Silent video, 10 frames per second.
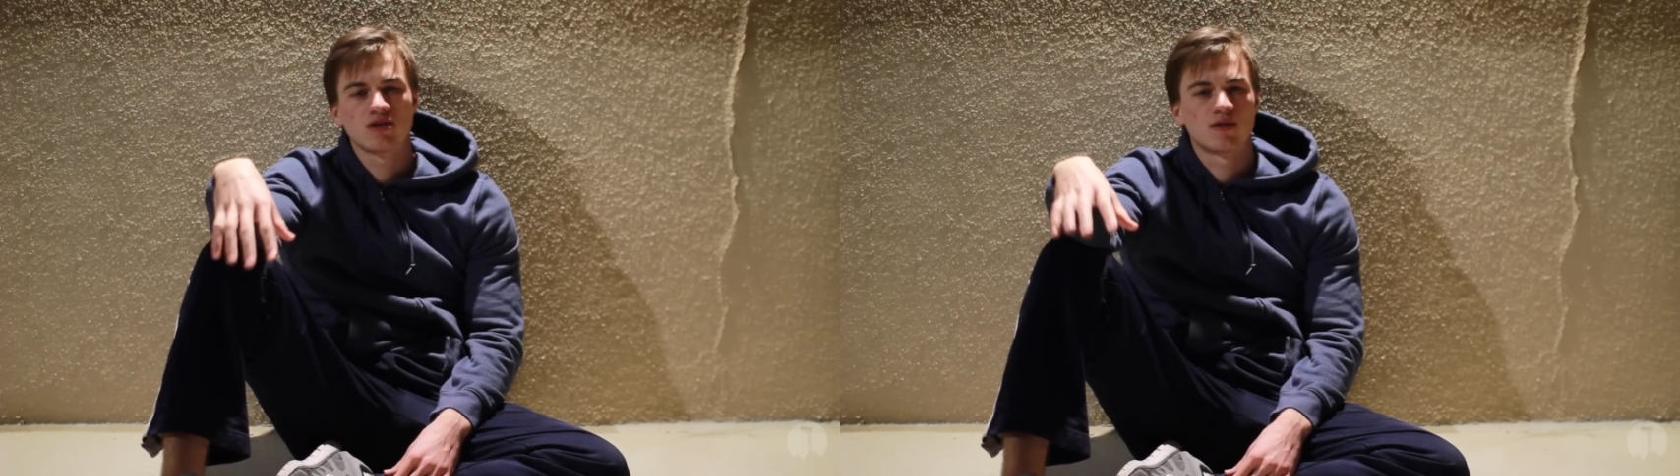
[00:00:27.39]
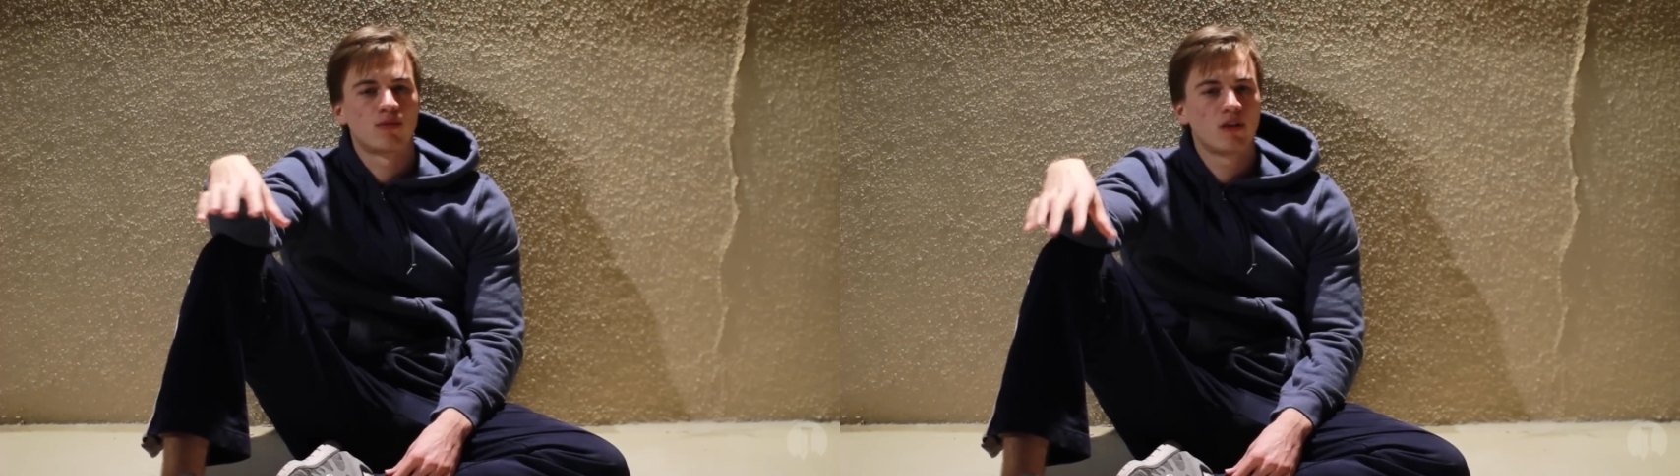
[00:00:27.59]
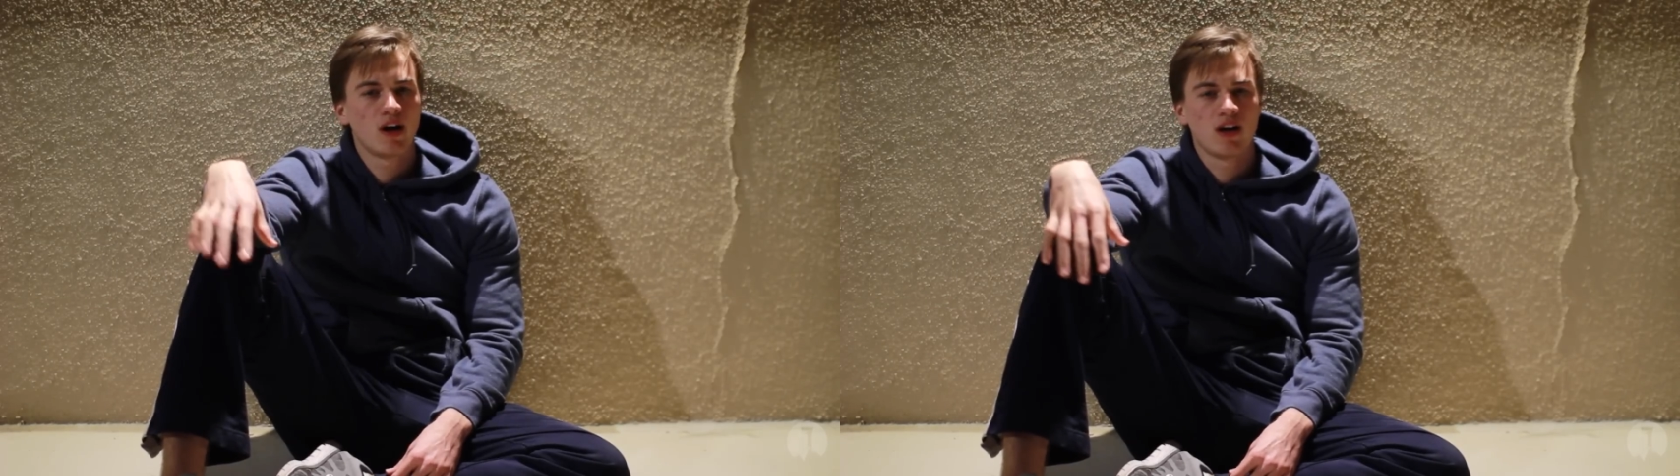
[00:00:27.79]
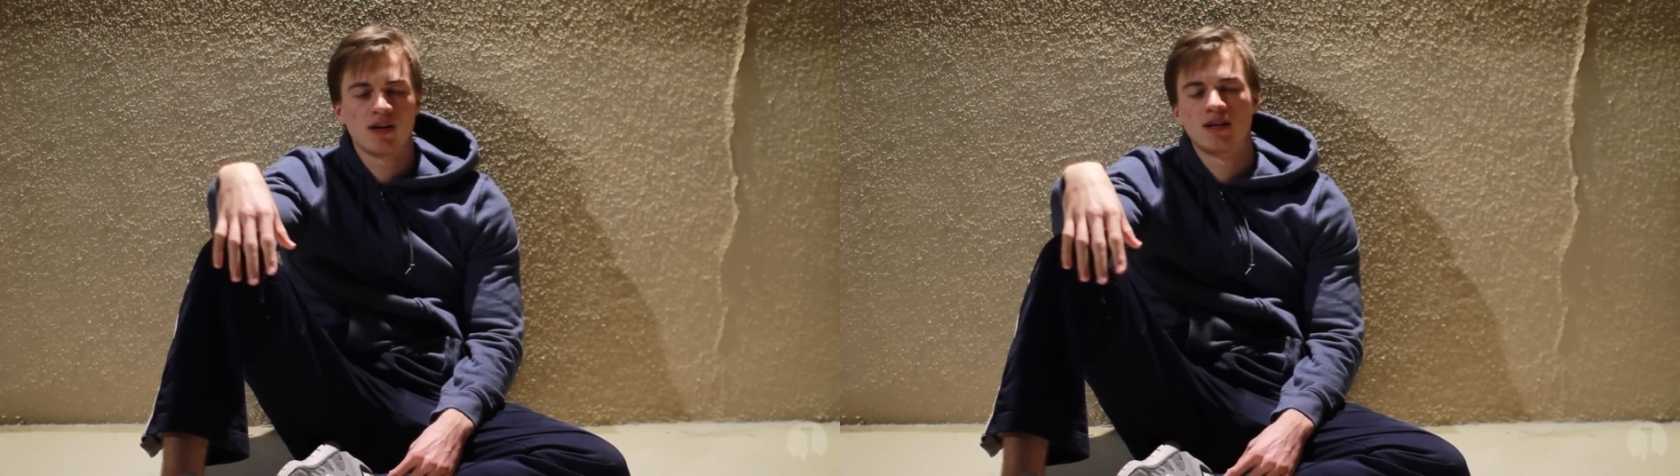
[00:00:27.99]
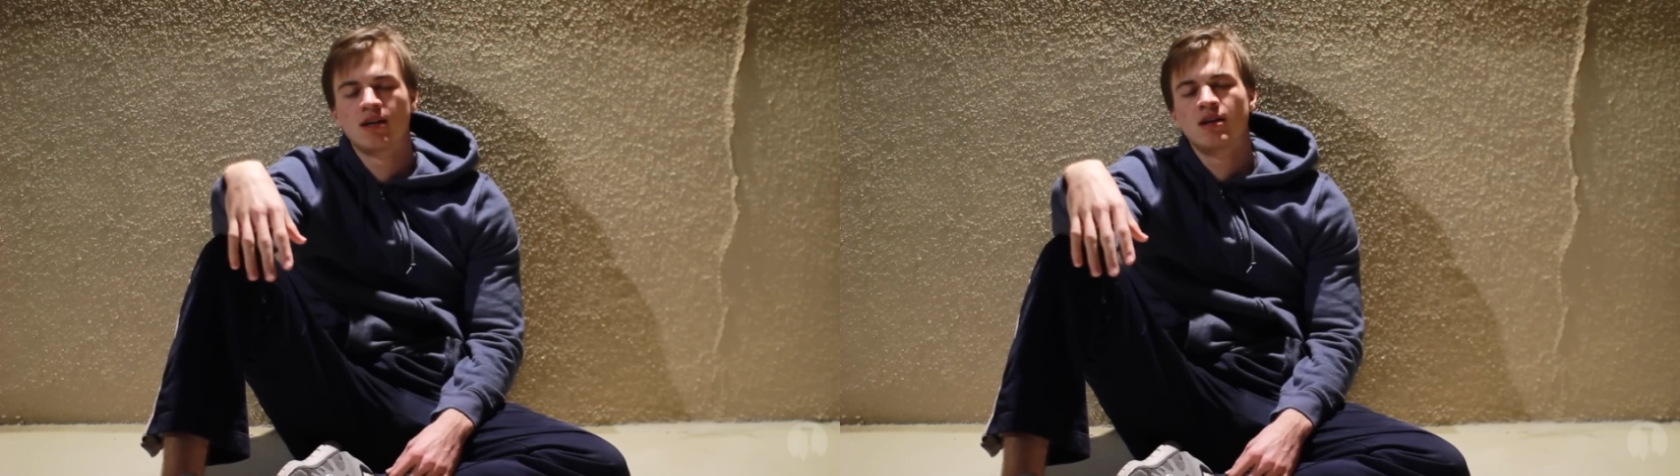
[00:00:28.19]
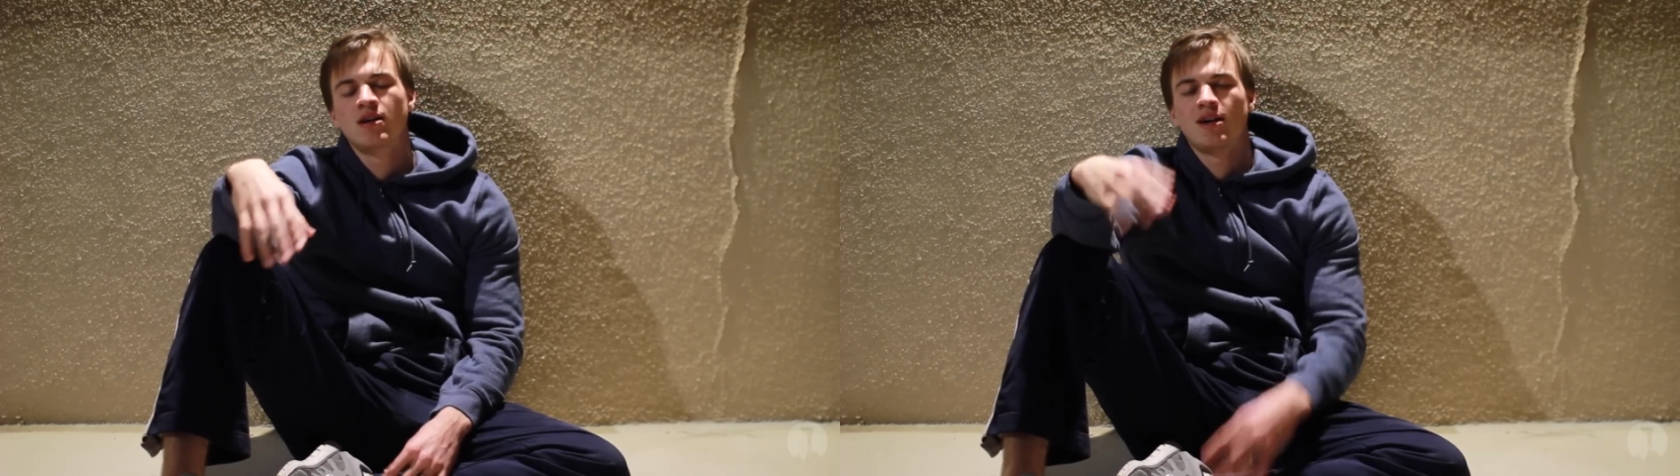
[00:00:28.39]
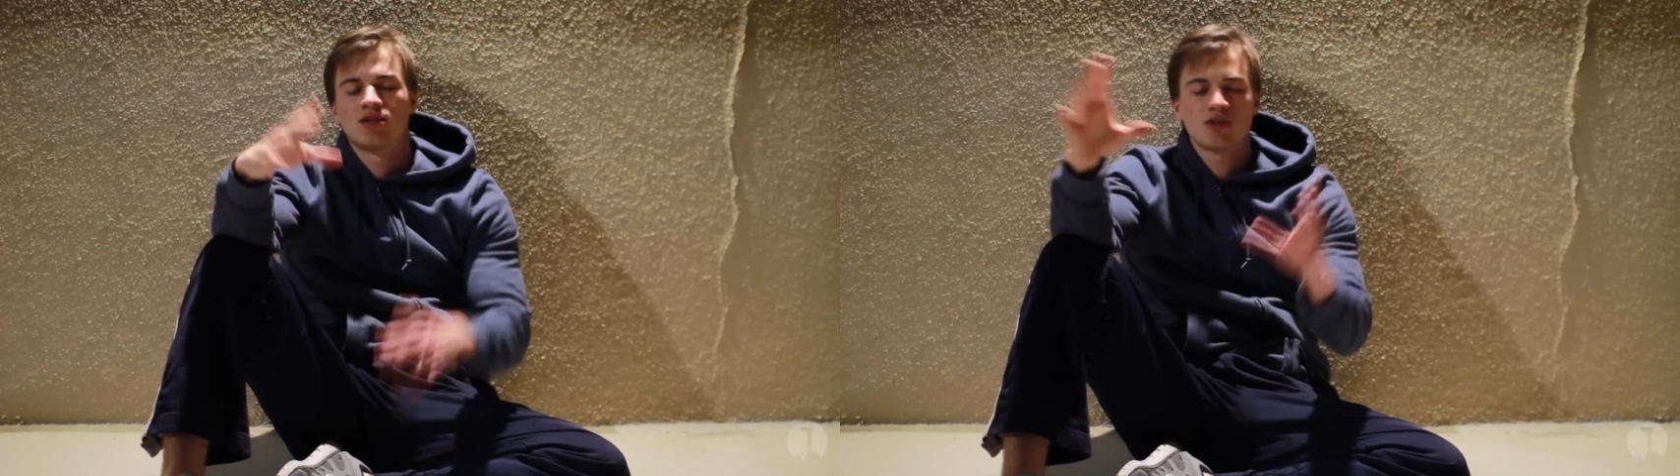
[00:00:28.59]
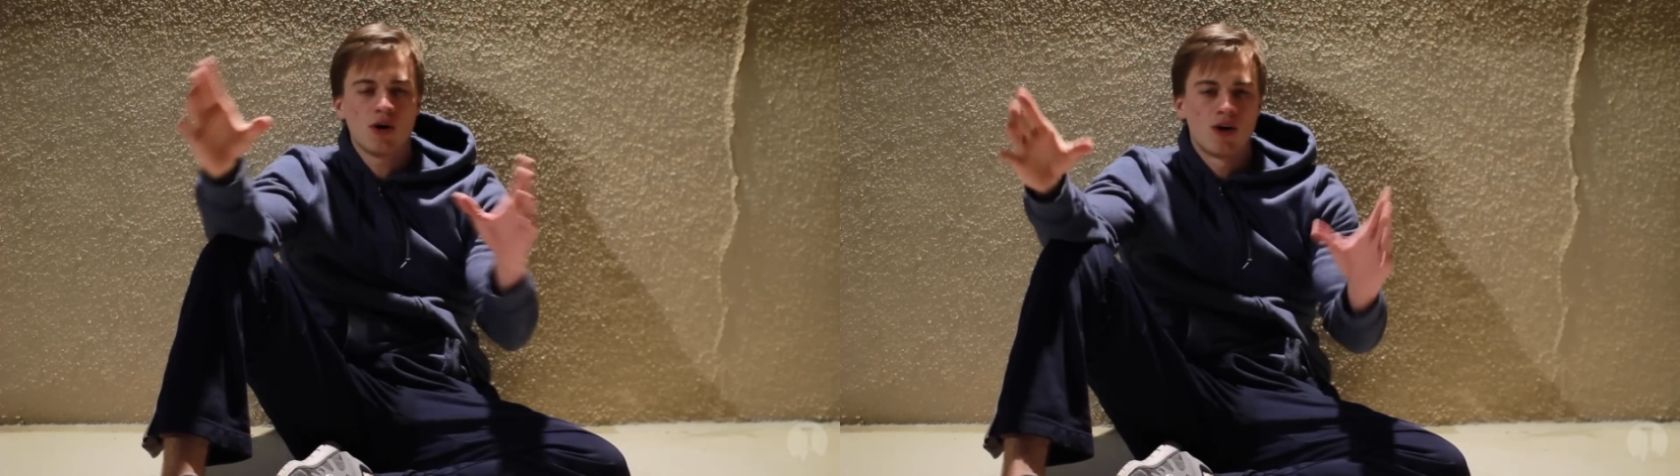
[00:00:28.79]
your brain, and so